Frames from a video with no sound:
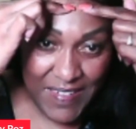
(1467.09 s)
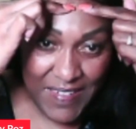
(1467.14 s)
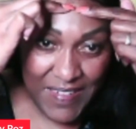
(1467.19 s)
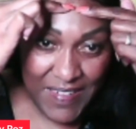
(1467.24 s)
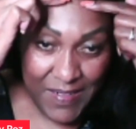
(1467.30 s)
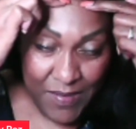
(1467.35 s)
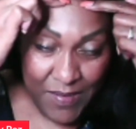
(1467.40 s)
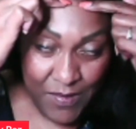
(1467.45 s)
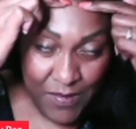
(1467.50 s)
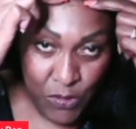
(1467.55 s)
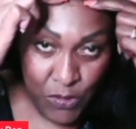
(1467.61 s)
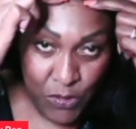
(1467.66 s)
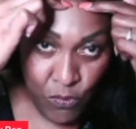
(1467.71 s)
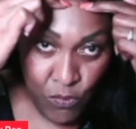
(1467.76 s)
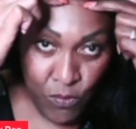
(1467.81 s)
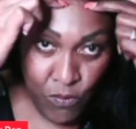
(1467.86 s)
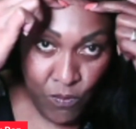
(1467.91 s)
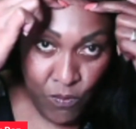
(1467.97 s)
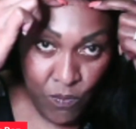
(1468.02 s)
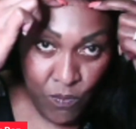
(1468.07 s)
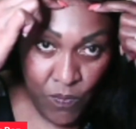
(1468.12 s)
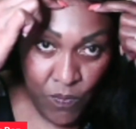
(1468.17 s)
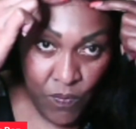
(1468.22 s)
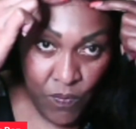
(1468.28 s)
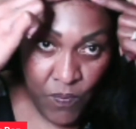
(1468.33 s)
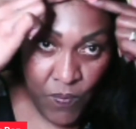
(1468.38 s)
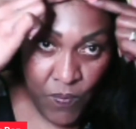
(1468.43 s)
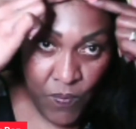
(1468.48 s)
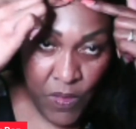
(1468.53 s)
to
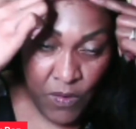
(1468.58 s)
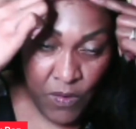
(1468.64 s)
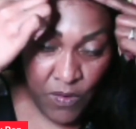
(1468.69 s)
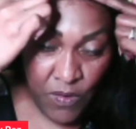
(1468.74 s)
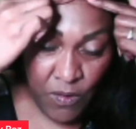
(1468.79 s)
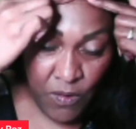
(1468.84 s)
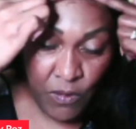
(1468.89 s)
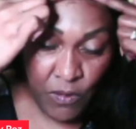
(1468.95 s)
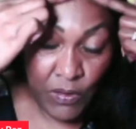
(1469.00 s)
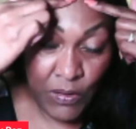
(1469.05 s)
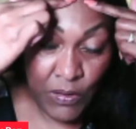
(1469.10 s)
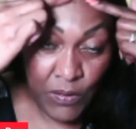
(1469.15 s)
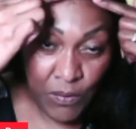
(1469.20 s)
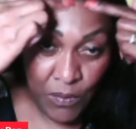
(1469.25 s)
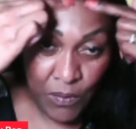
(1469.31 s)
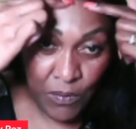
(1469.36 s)
the glue.